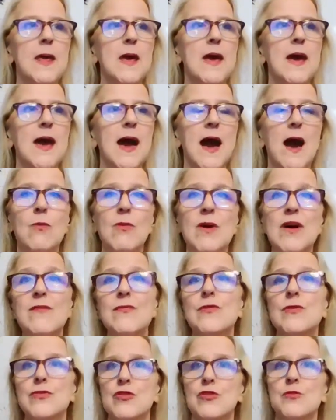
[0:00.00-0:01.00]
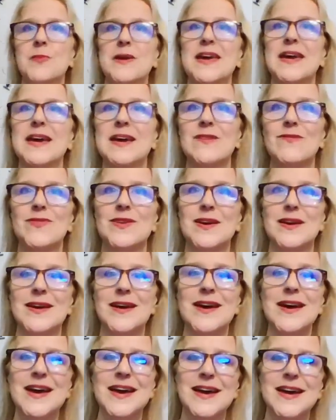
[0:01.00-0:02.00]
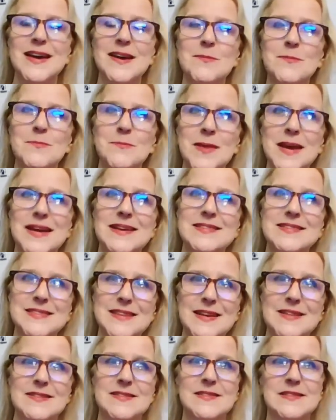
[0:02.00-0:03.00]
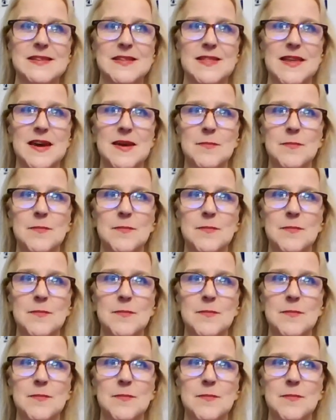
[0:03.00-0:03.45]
however they're behaving, it makes sense to them.